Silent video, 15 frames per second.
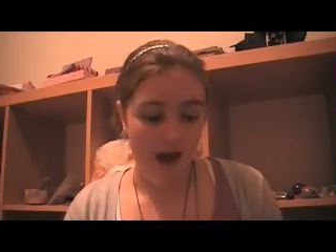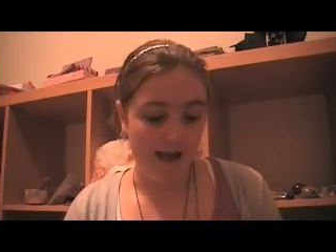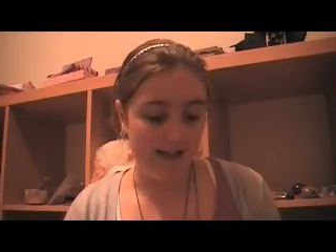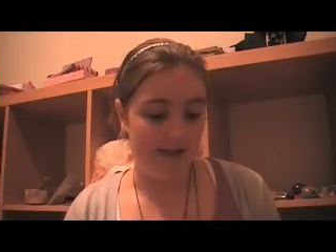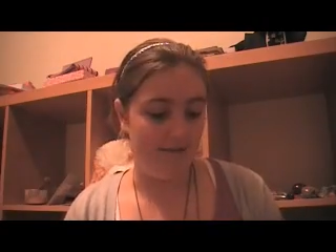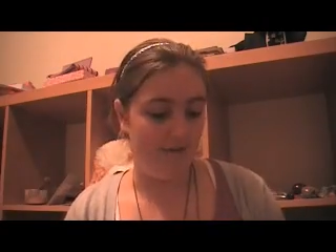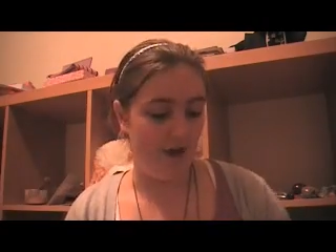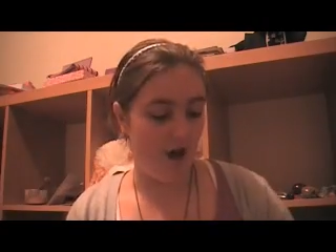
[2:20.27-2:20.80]
I
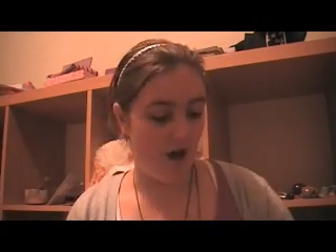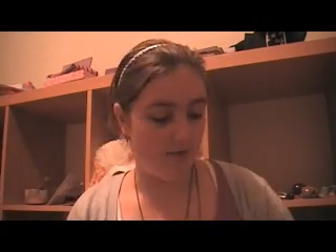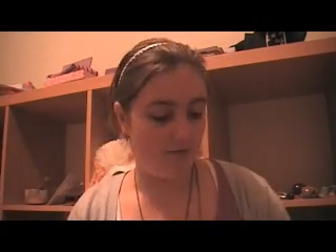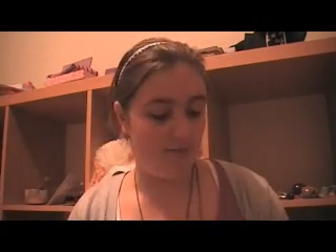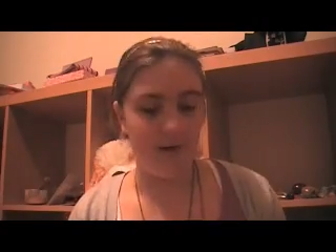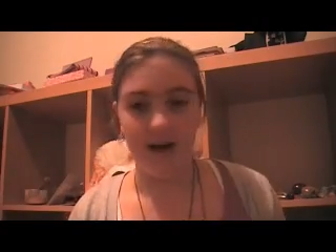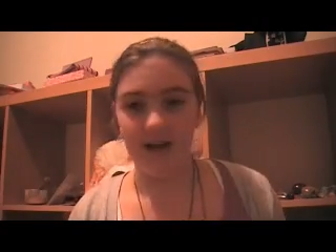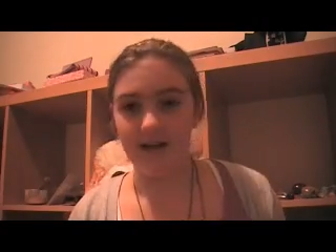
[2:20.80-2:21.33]
love it. I
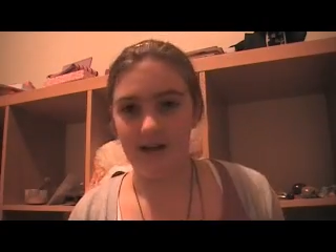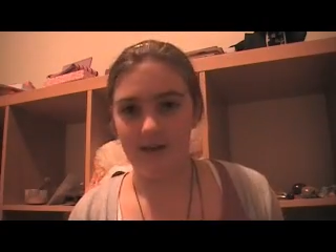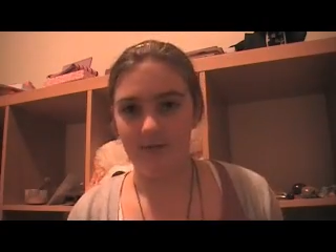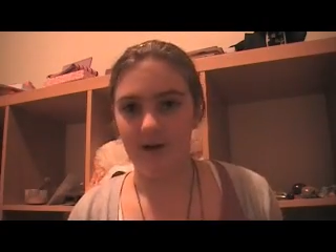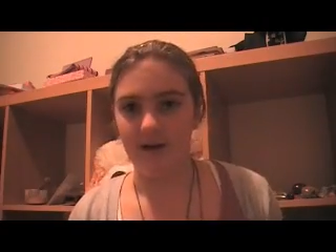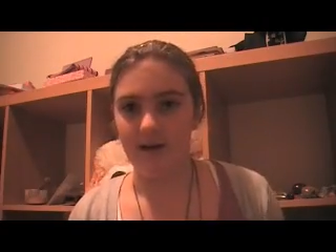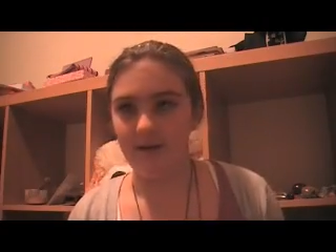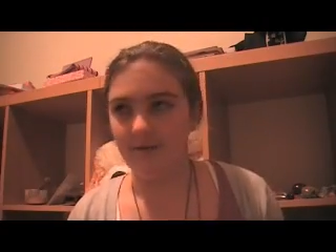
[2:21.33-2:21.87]
will buy another
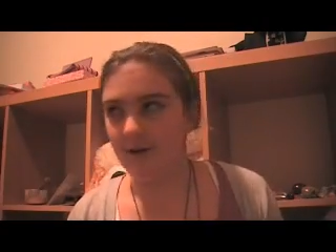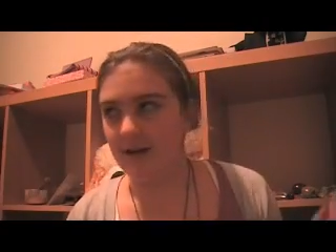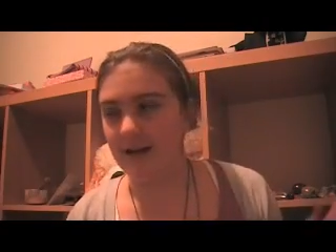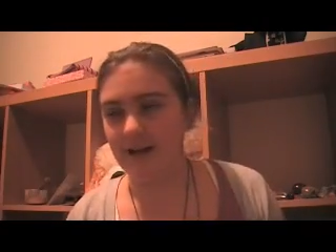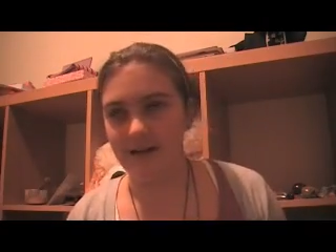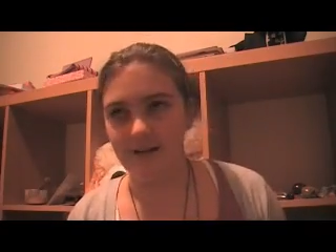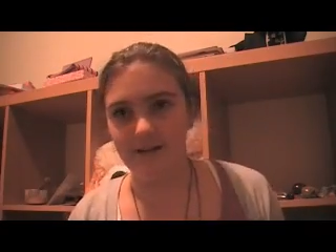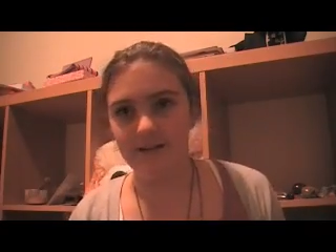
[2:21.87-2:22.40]
one if I
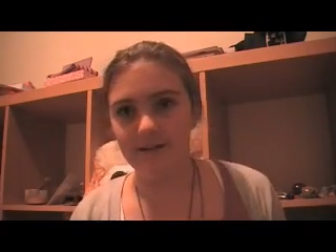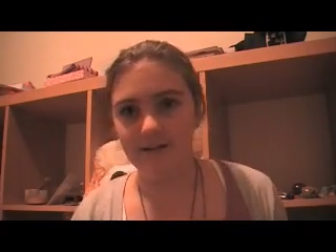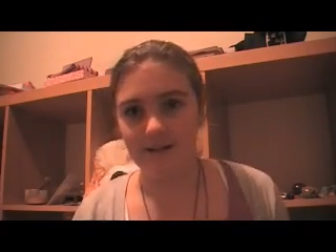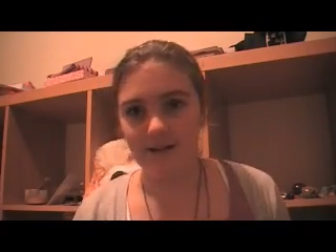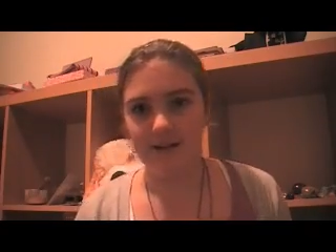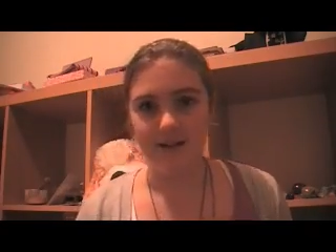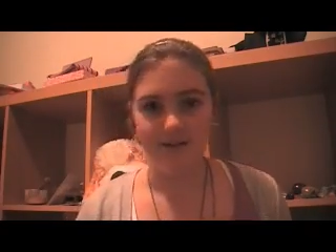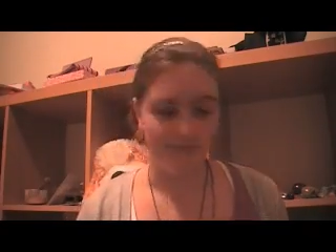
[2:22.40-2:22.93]
needed
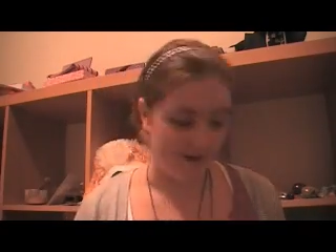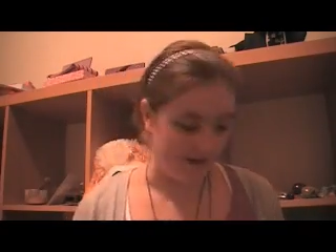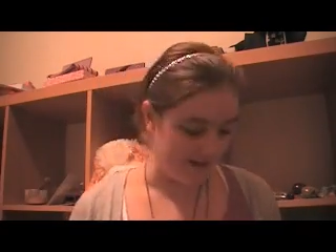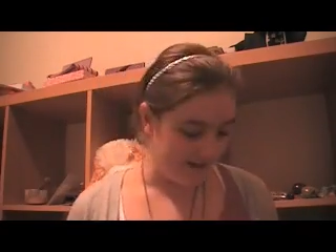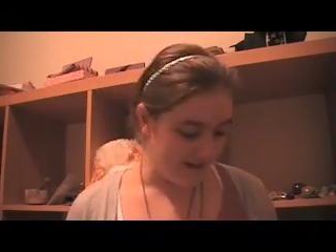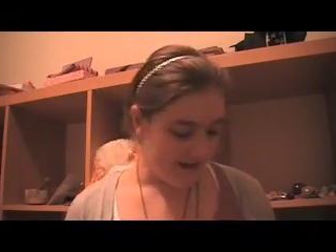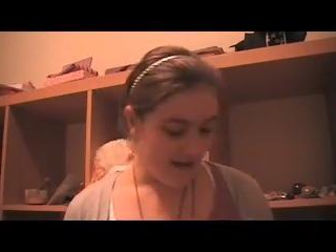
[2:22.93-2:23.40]
another one.